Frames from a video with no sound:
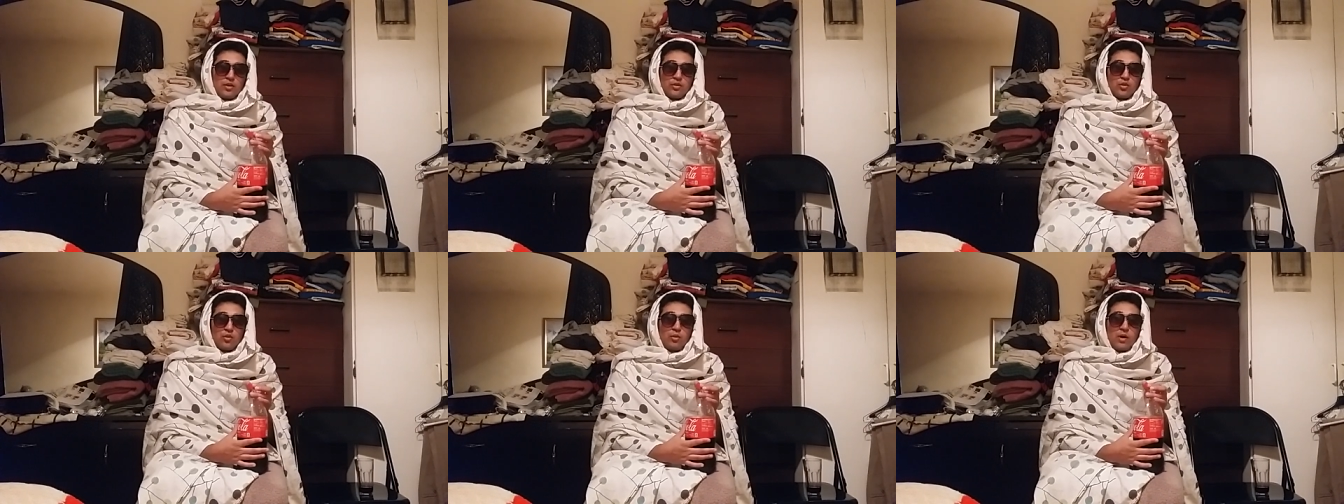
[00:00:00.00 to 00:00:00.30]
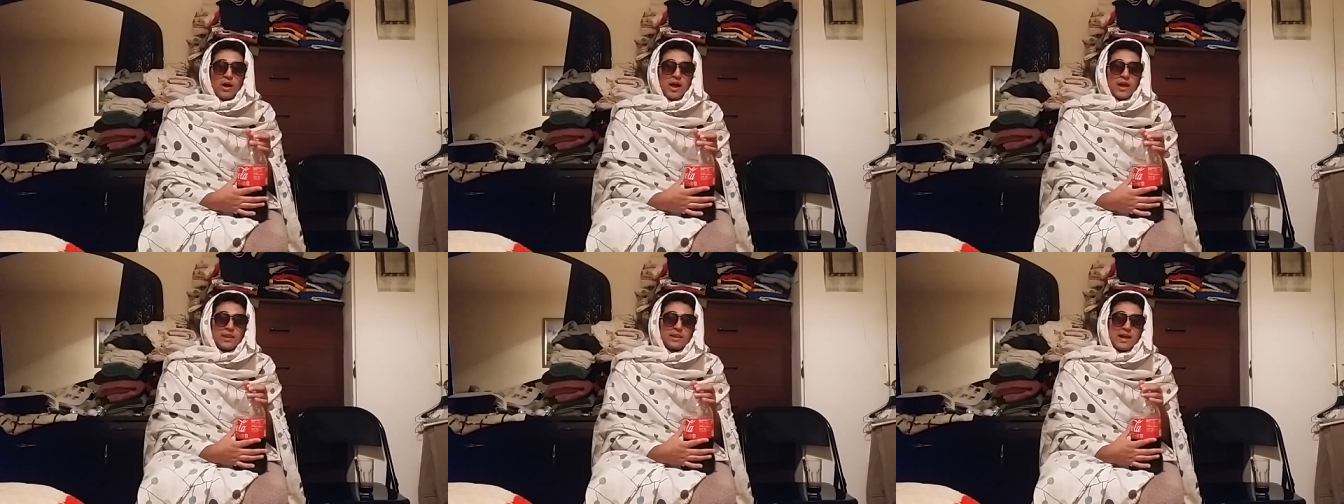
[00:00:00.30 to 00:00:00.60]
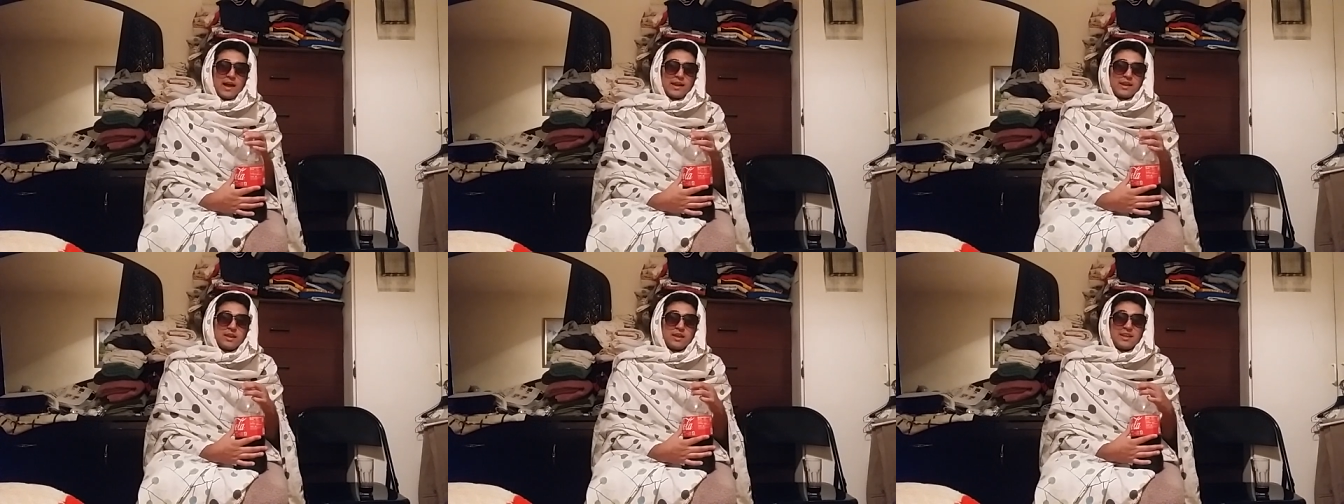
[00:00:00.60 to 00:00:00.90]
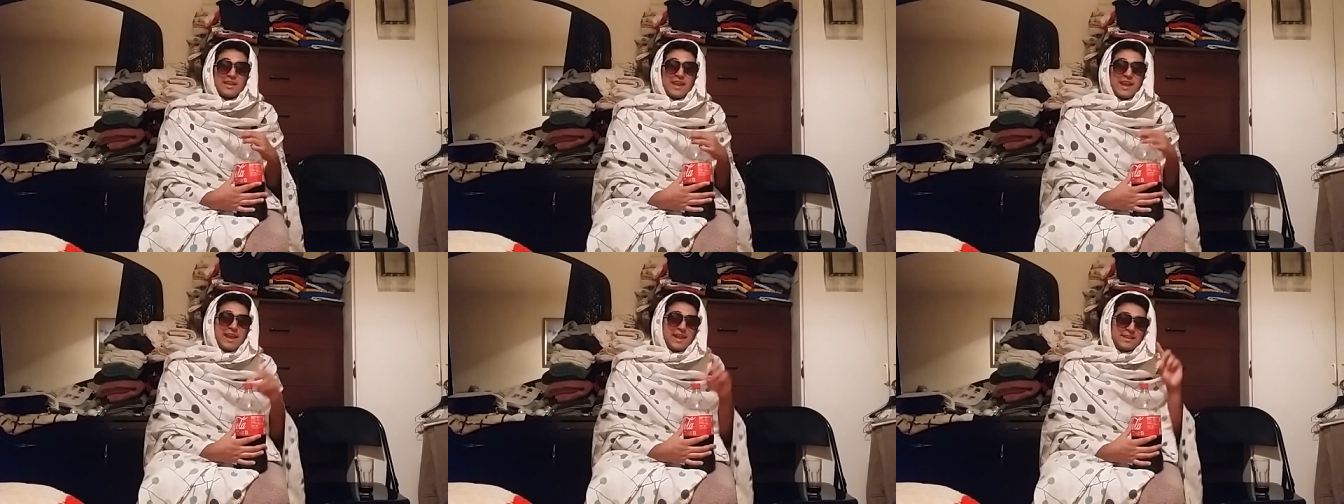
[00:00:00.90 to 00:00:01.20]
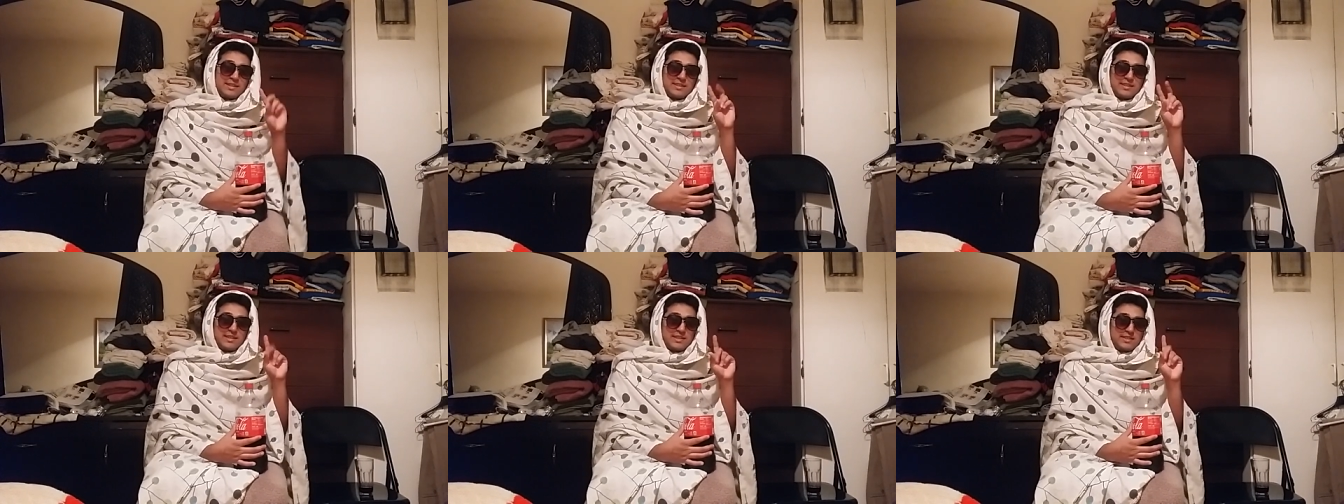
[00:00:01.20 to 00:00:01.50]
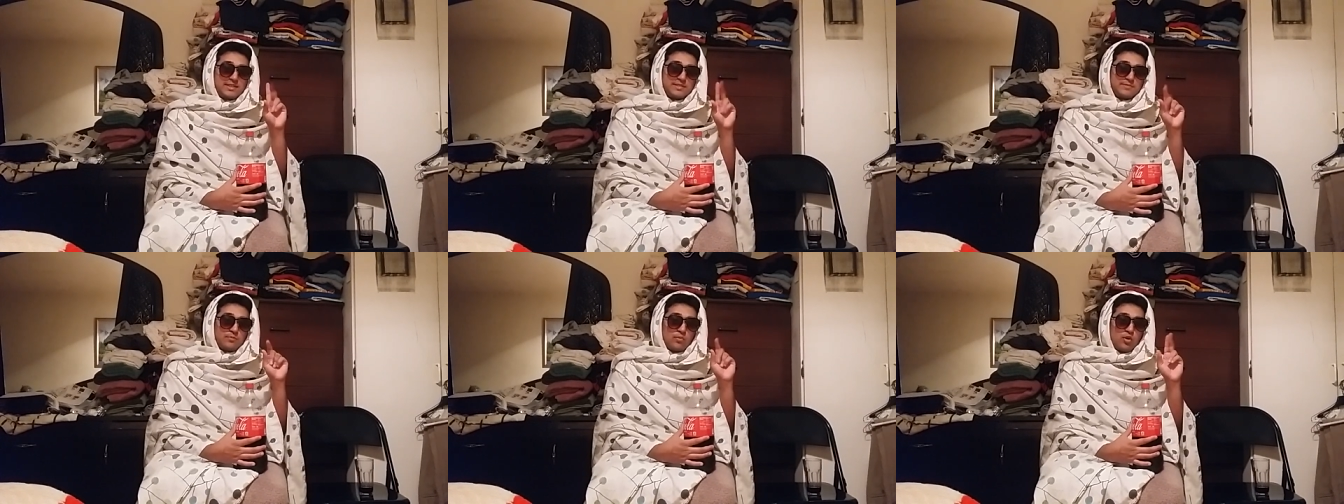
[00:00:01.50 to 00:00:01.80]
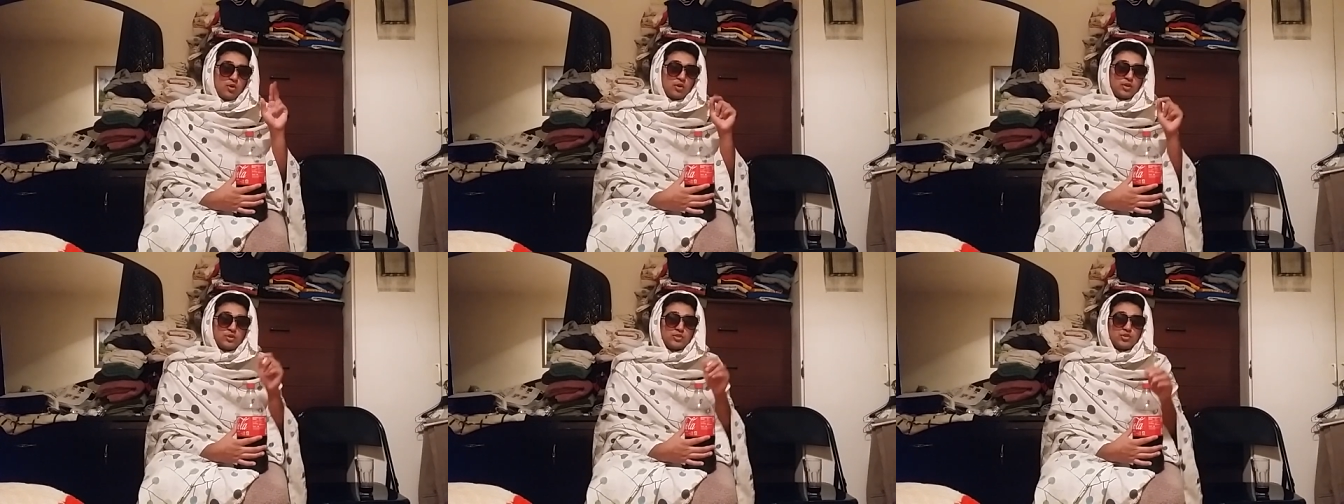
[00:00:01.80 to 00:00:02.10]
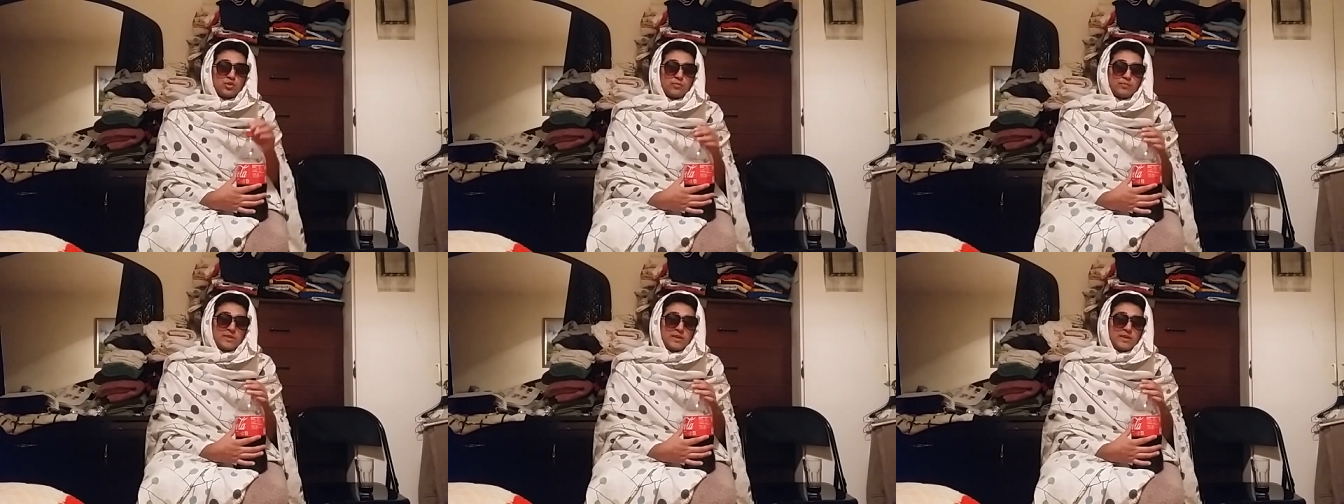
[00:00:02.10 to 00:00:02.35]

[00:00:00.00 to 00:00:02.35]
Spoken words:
know why a lot of anti-smarks or